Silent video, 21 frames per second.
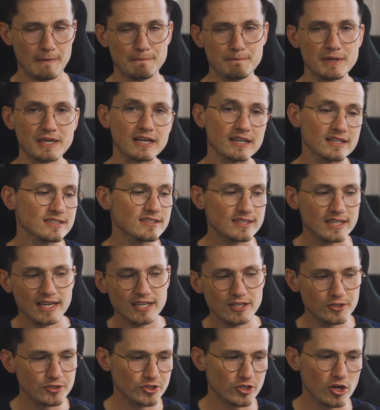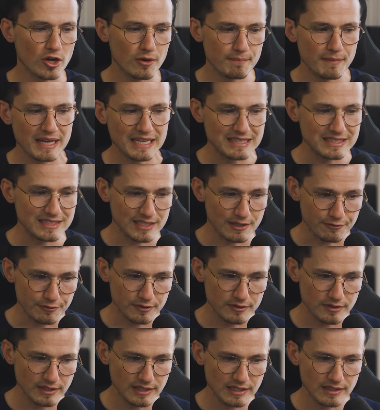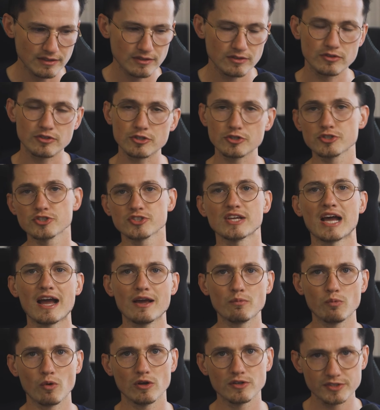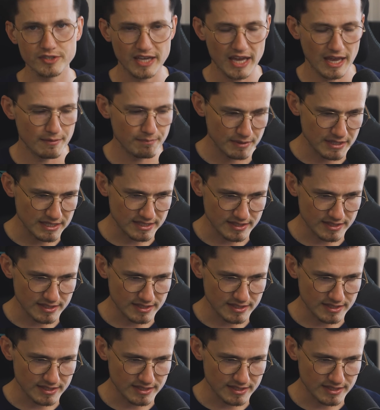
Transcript: Because tires are all made differently, their sidewalls can be